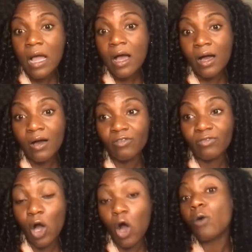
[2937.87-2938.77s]
of
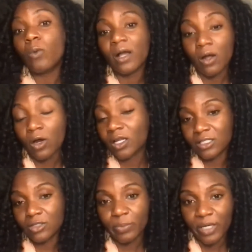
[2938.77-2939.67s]
what are
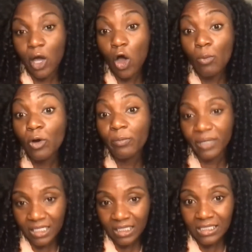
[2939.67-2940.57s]
considered to be
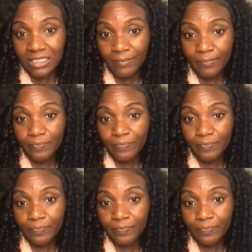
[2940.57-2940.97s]
comorbidities